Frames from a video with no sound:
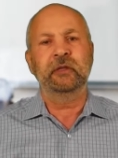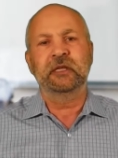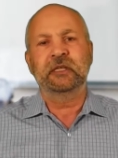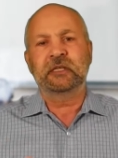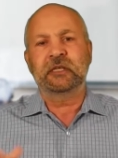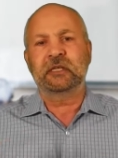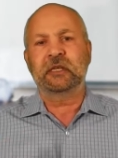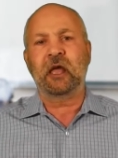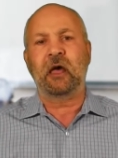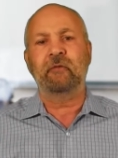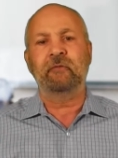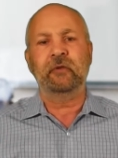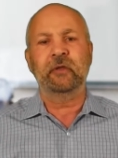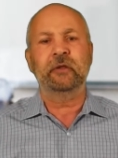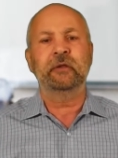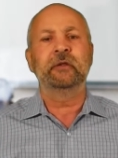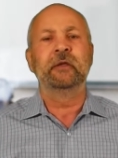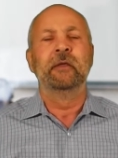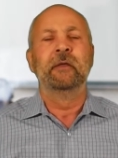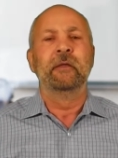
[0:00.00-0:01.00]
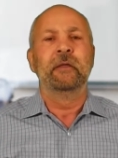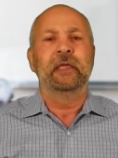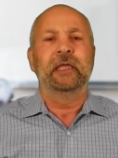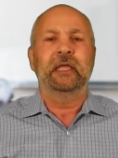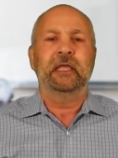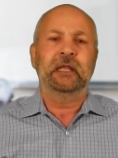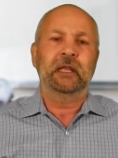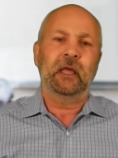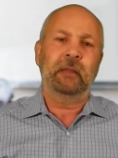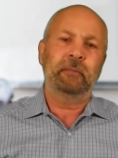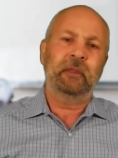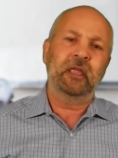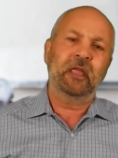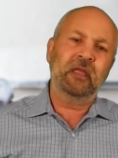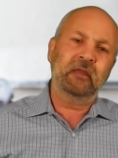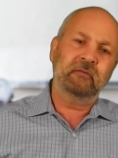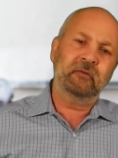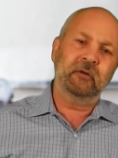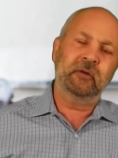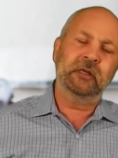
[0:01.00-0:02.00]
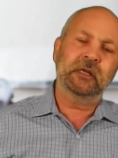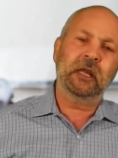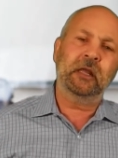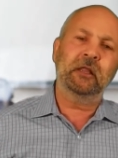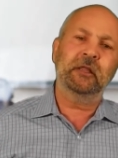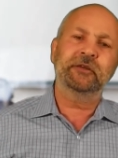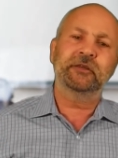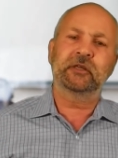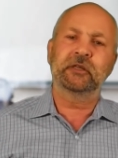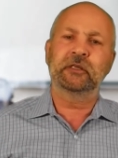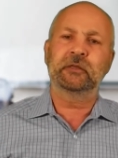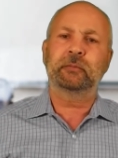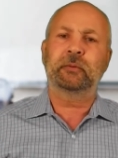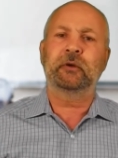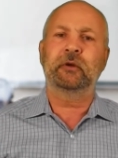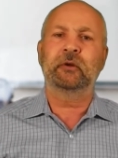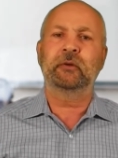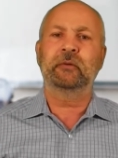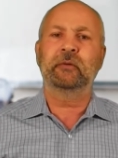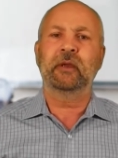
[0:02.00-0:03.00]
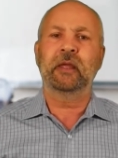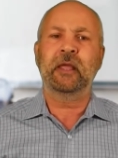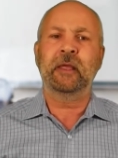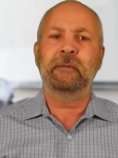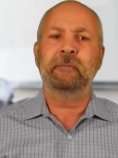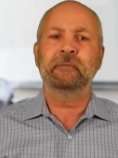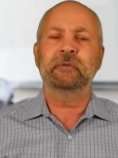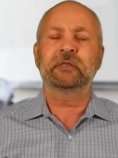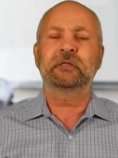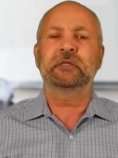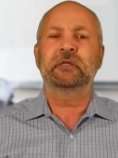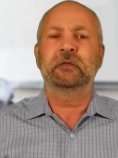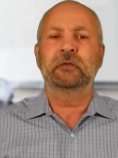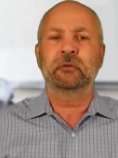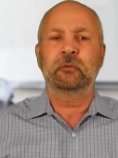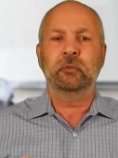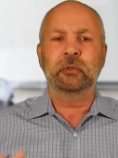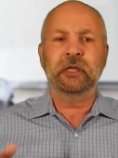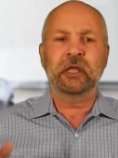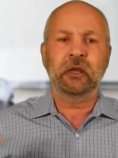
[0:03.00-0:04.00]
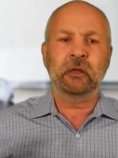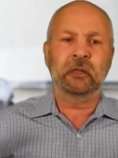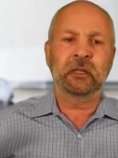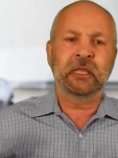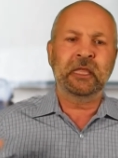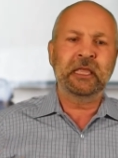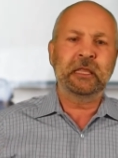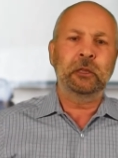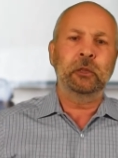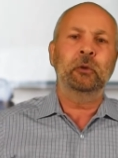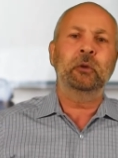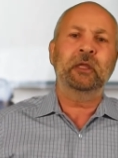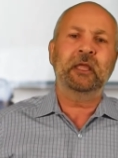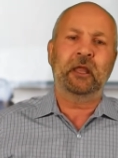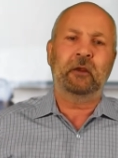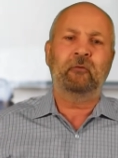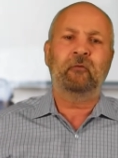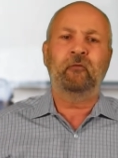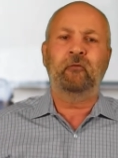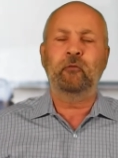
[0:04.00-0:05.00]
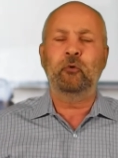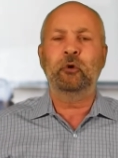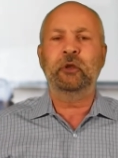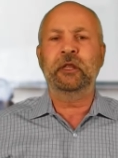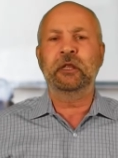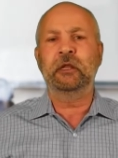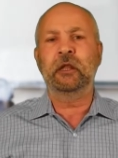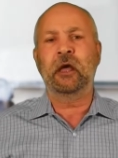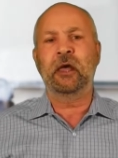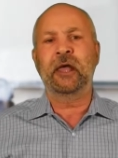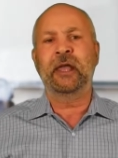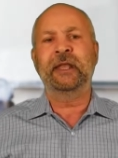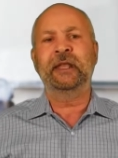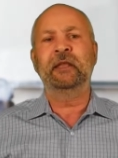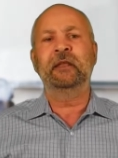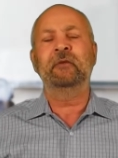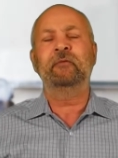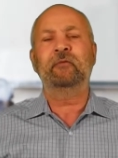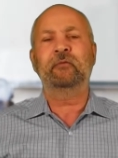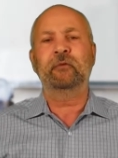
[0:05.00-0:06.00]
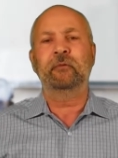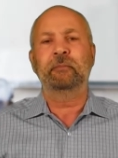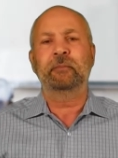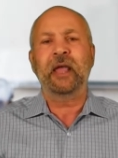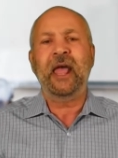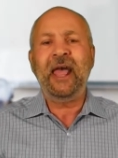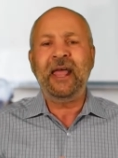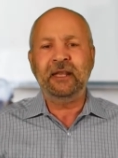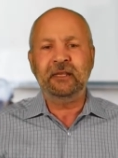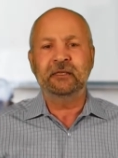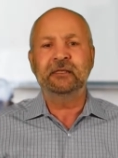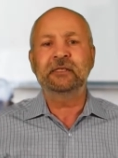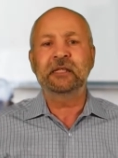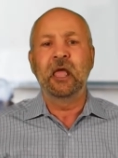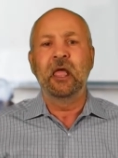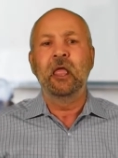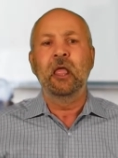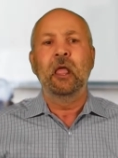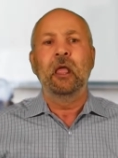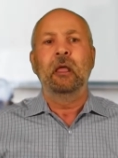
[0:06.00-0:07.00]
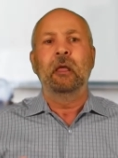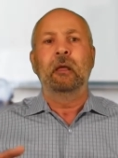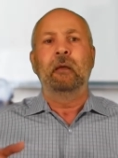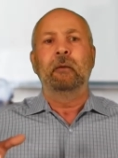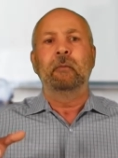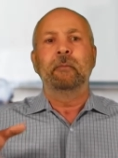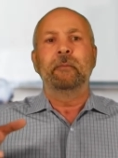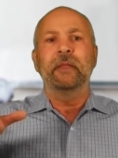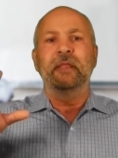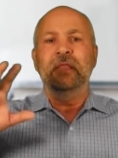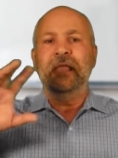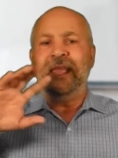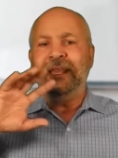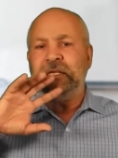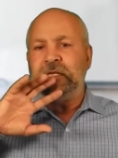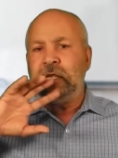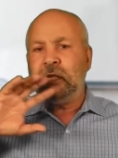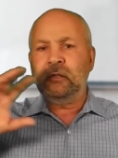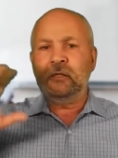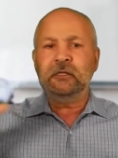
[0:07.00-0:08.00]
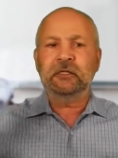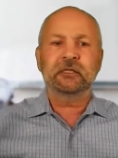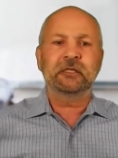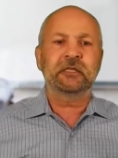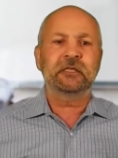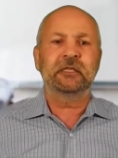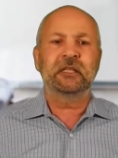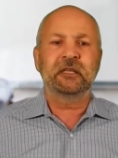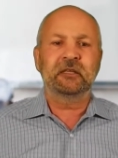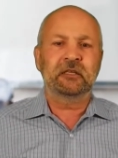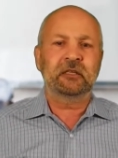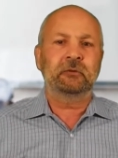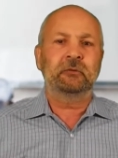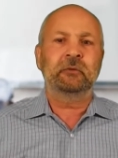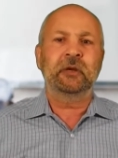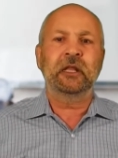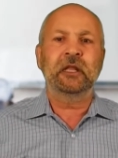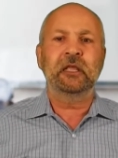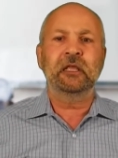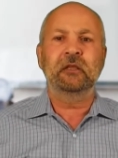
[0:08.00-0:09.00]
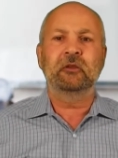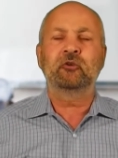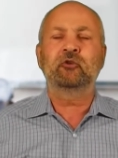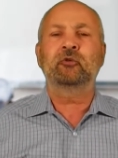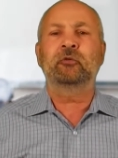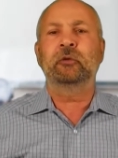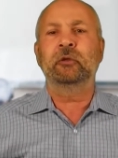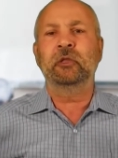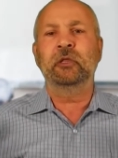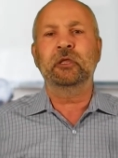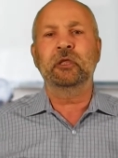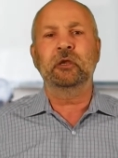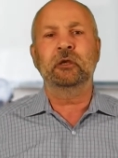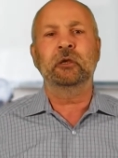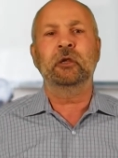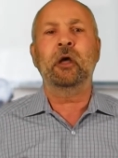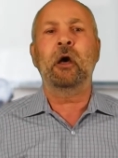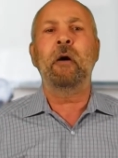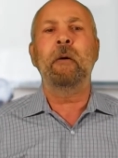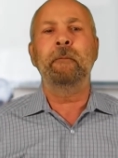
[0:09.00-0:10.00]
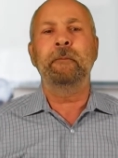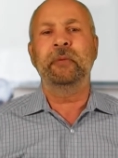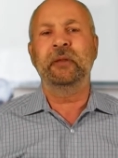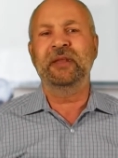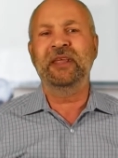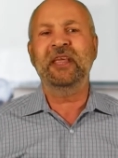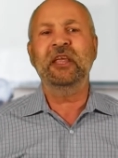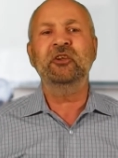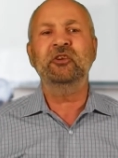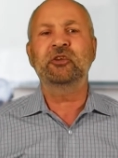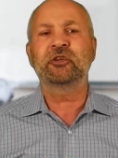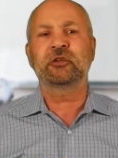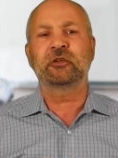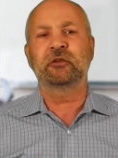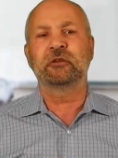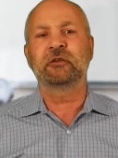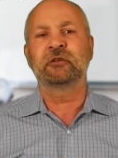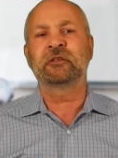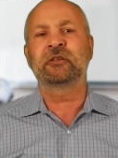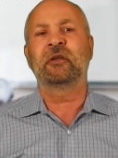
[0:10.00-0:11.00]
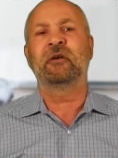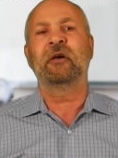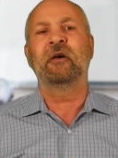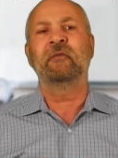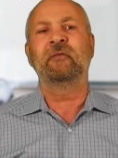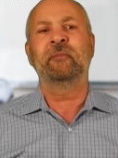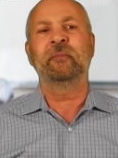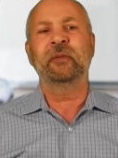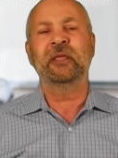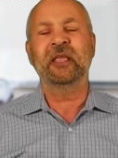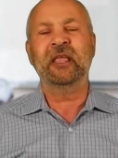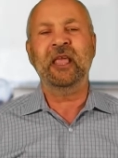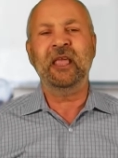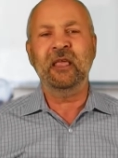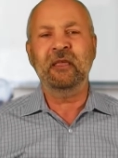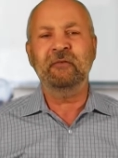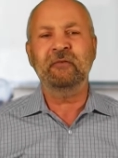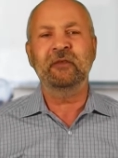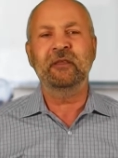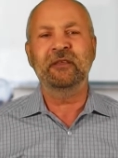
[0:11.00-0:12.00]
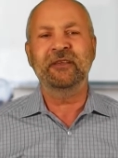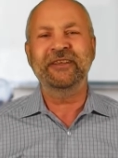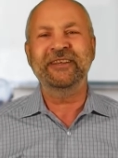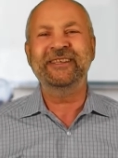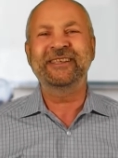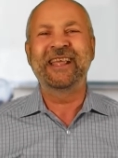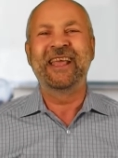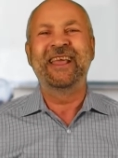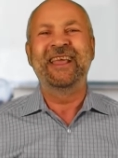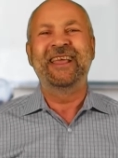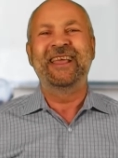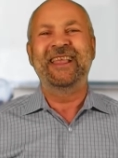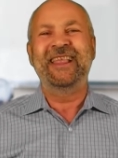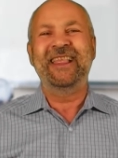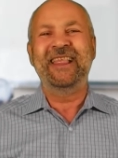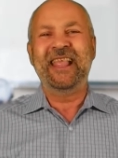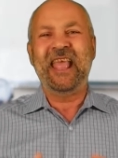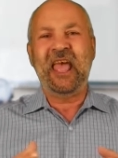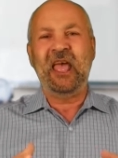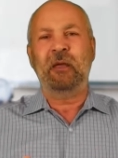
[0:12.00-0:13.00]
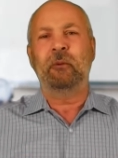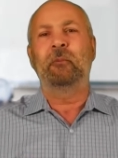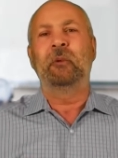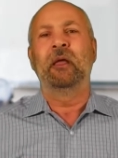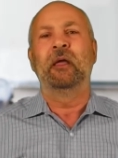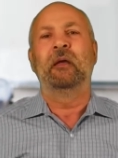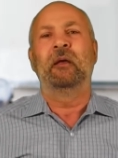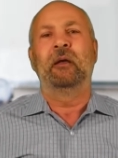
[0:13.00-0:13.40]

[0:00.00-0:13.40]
discovered in our behavior intelligence programs, we only look at 49 different patterns. But that tells us there's already 1 trillion combinations of behaviors that